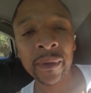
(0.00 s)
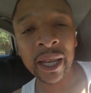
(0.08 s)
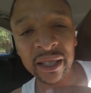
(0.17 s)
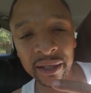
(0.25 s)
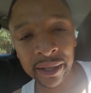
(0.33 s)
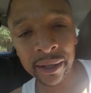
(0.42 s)

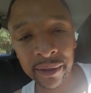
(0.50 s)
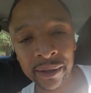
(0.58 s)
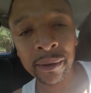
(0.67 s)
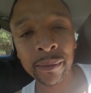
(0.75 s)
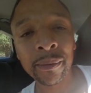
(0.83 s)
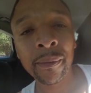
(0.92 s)

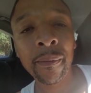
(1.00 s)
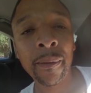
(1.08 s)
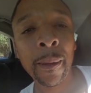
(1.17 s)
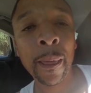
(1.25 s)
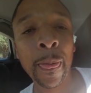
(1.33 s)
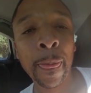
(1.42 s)

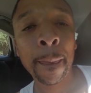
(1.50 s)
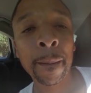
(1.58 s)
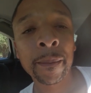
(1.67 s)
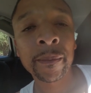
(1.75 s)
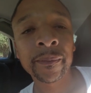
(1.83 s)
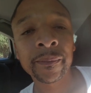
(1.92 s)

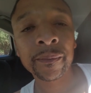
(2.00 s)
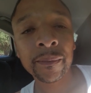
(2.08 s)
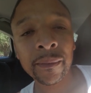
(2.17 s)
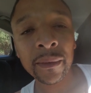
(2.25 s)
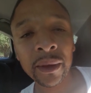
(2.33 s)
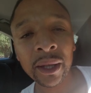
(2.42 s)

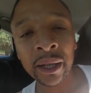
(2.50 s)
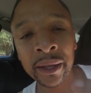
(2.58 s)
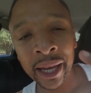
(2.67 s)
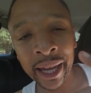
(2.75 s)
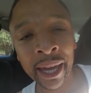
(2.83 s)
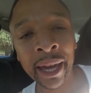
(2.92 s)

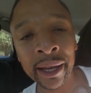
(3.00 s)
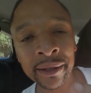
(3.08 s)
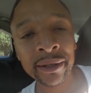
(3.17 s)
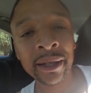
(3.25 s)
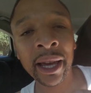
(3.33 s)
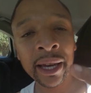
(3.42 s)
that can't
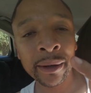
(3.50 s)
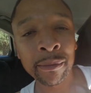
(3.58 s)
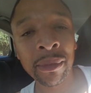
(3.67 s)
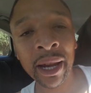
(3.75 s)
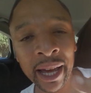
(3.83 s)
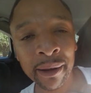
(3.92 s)
stand a
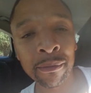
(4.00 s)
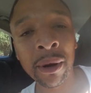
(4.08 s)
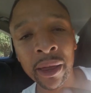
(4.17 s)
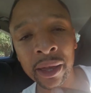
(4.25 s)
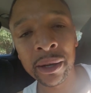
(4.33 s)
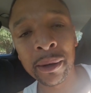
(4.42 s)
black
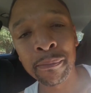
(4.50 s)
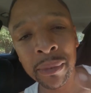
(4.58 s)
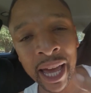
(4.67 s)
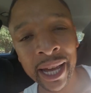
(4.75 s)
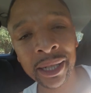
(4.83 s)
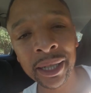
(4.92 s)
brother, a
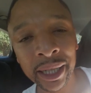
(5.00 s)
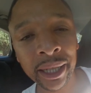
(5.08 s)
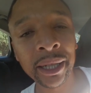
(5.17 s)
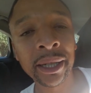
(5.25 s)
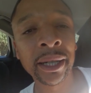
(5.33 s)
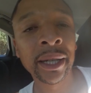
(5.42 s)
black
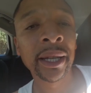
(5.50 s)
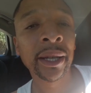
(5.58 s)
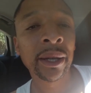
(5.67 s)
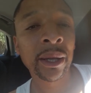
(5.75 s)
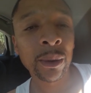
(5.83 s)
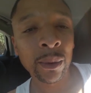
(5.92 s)
leader
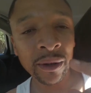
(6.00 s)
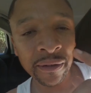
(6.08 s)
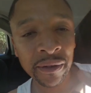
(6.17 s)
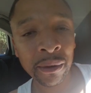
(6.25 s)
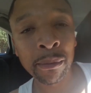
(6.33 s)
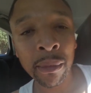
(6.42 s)

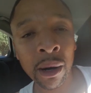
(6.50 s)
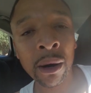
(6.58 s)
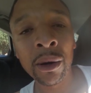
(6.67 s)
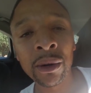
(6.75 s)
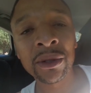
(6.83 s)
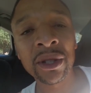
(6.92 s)
with the
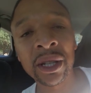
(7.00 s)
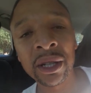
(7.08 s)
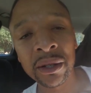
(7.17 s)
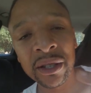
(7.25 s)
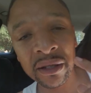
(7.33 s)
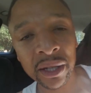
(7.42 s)
balls and
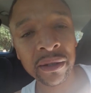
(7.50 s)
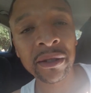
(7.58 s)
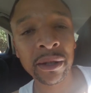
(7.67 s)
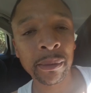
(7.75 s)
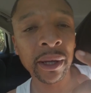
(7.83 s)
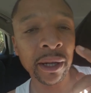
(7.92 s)
the
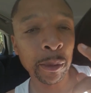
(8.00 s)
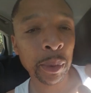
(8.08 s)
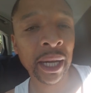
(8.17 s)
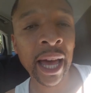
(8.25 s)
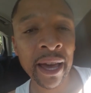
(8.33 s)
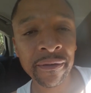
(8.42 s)
system and the
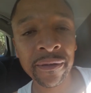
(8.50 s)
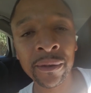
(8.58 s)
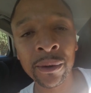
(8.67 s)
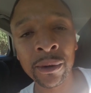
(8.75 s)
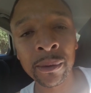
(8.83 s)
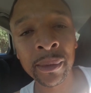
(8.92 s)

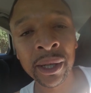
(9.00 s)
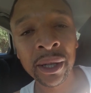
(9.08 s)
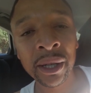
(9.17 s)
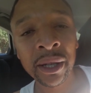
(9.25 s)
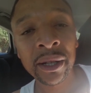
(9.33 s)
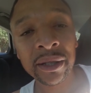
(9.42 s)
platform
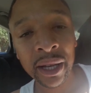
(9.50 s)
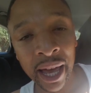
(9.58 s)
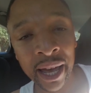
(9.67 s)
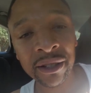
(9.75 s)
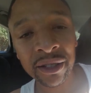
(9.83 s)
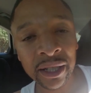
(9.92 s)
to
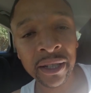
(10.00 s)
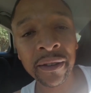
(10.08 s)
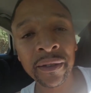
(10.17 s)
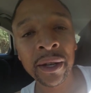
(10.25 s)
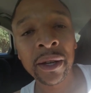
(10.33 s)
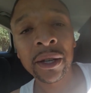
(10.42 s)

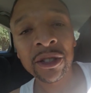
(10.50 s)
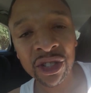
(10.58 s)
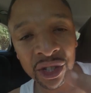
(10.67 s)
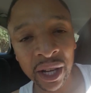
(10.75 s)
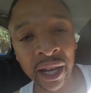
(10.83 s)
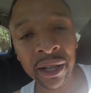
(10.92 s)
actually
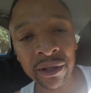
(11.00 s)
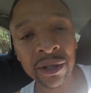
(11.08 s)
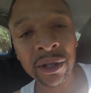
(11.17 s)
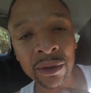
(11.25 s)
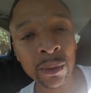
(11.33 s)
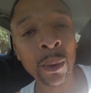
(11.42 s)
change
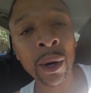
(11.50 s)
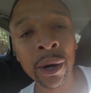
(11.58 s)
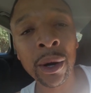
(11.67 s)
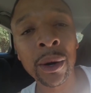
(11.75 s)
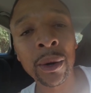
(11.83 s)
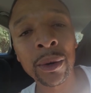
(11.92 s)
this
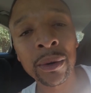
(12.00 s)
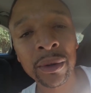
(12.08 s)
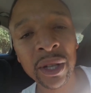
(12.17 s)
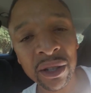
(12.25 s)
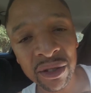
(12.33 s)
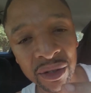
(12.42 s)
world.
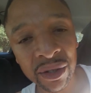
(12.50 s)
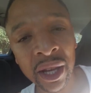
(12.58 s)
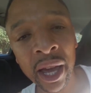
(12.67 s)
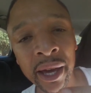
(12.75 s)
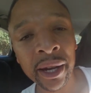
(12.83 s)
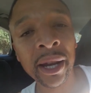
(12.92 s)
They
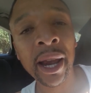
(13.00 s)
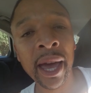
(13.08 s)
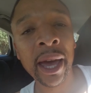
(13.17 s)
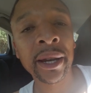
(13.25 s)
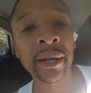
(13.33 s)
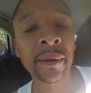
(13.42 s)
scared of that.